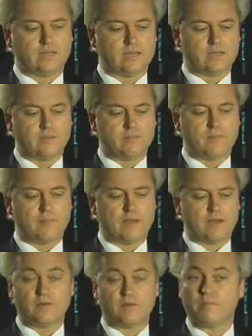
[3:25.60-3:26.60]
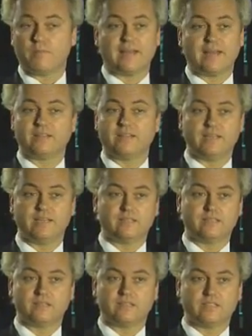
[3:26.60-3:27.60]
are very bad indeed,
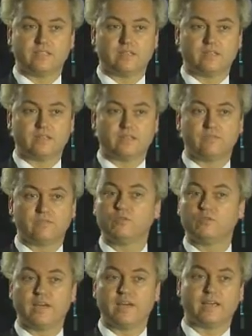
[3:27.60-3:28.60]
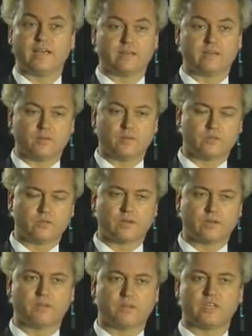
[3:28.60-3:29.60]
and still, even today, I'm not
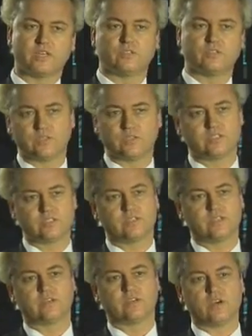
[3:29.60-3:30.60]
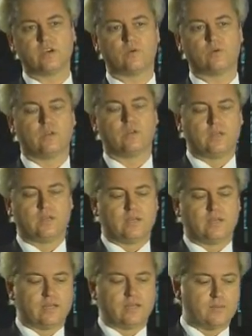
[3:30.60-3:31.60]
talking about centuries ago,
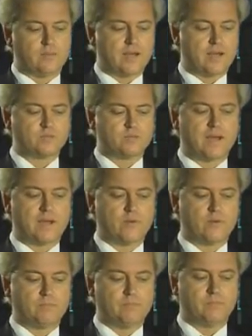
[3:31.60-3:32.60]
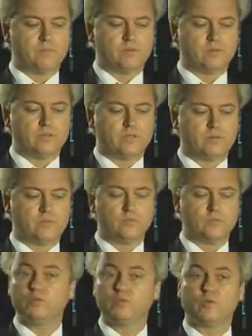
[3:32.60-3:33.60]
are inspiring people
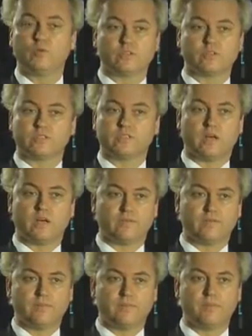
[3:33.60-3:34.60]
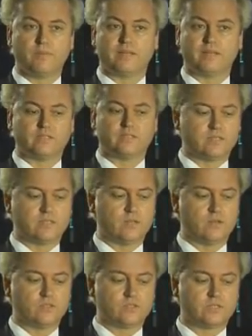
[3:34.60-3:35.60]
to do the worst, often implemented
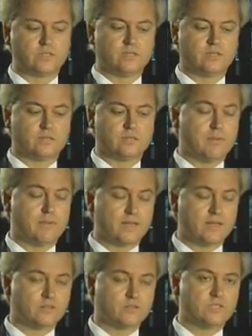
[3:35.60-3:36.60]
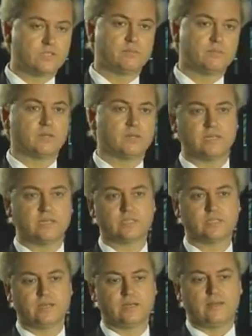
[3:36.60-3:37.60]
in laws in many countries in the Middle East.